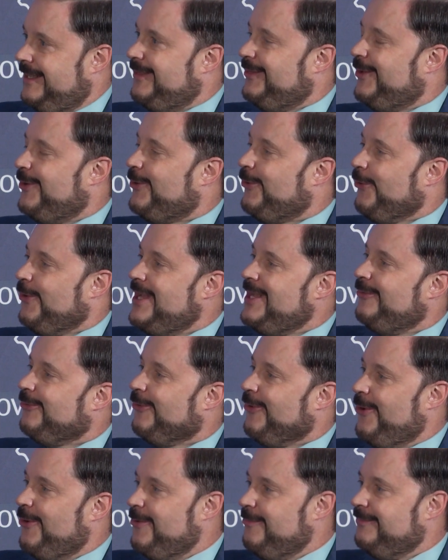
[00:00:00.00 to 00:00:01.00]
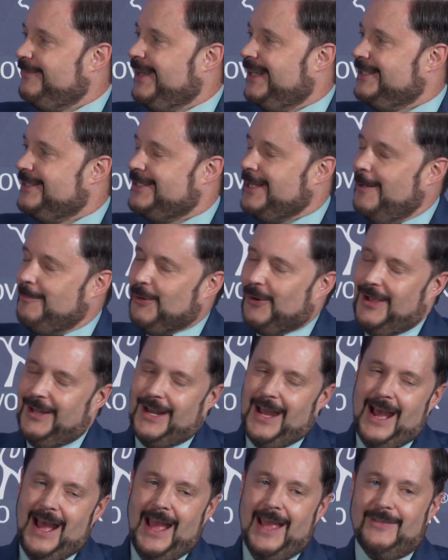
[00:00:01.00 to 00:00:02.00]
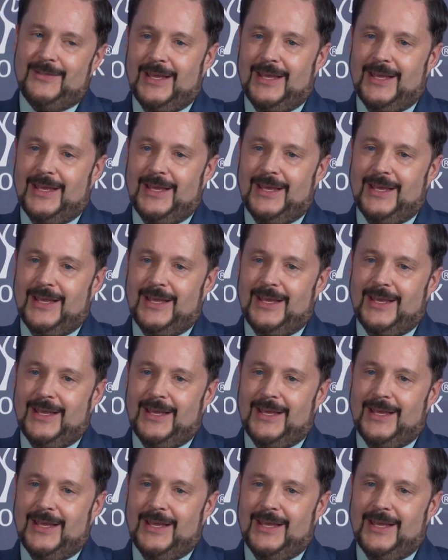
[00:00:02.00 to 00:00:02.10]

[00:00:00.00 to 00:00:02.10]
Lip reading: in the green room, Deborah and